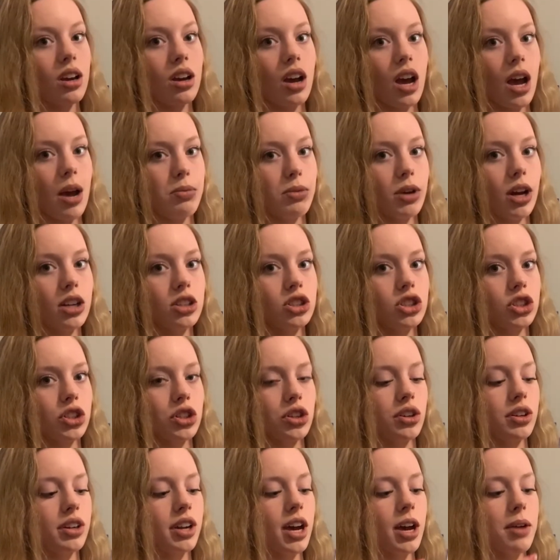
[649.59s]
I'm not sure
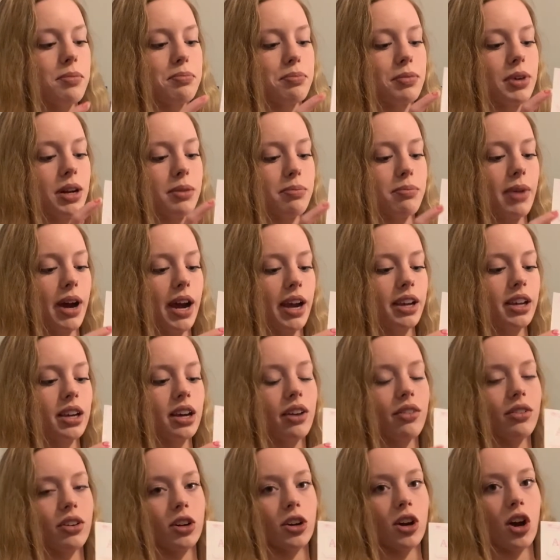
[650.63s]
or not, but it might
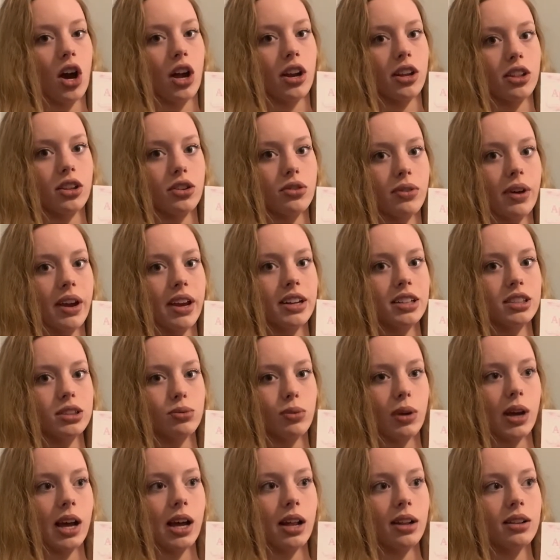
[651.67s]
cover Caught in the Rain as
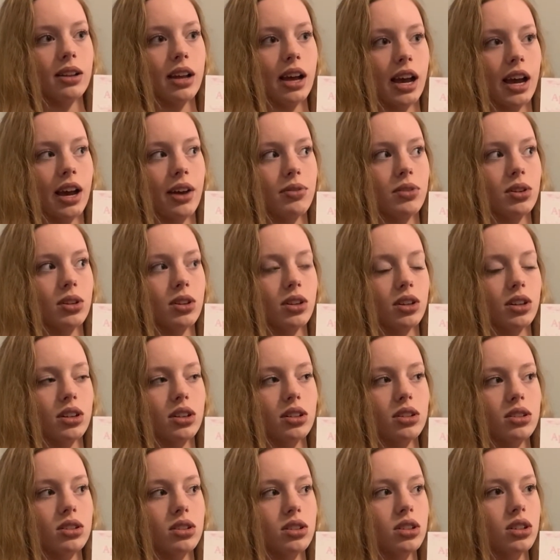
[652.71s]
well. I have to
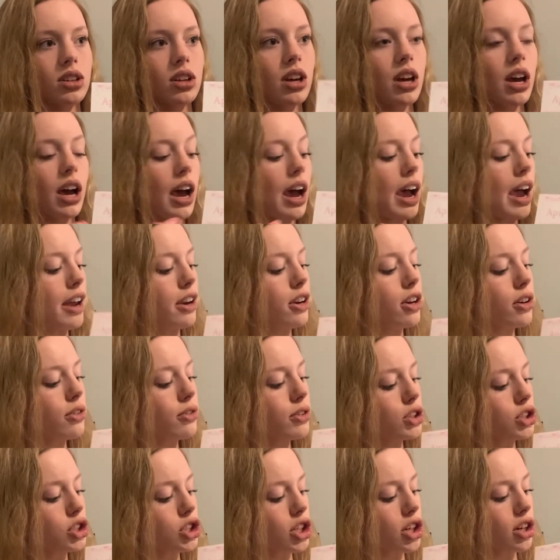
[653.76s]
look. I know
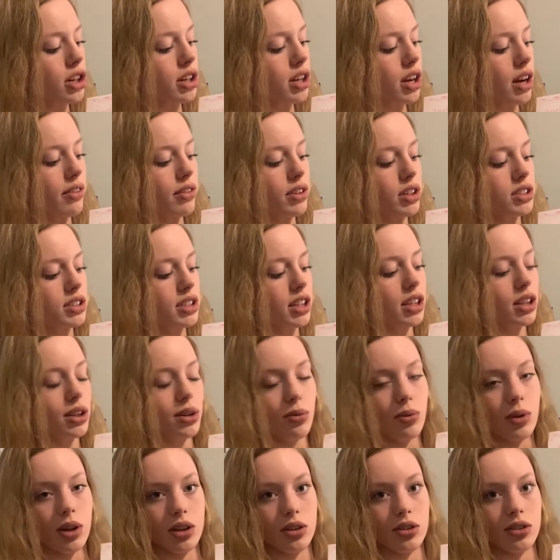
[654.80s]
for sure it covers In the
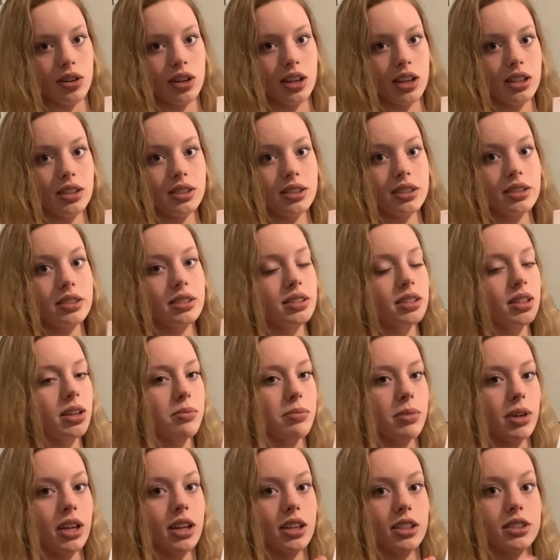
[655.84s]
Wilderness
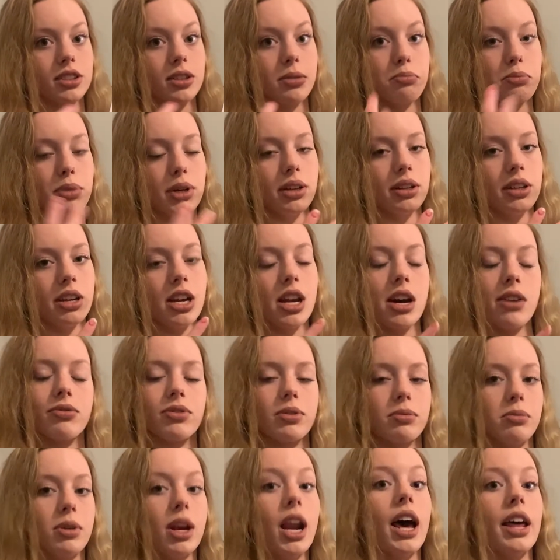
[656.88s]
because they're building up
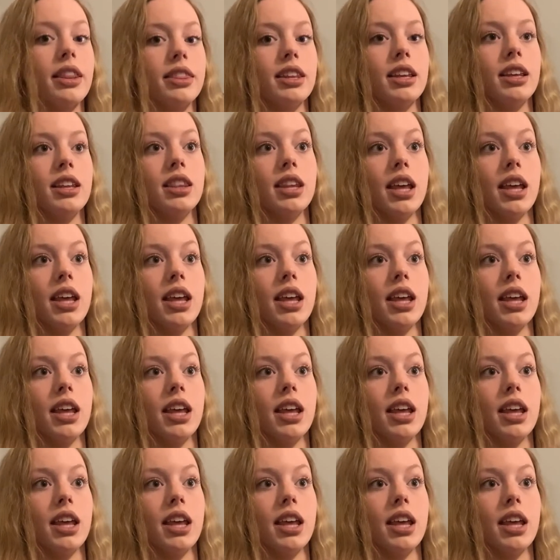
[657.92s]
from nothing.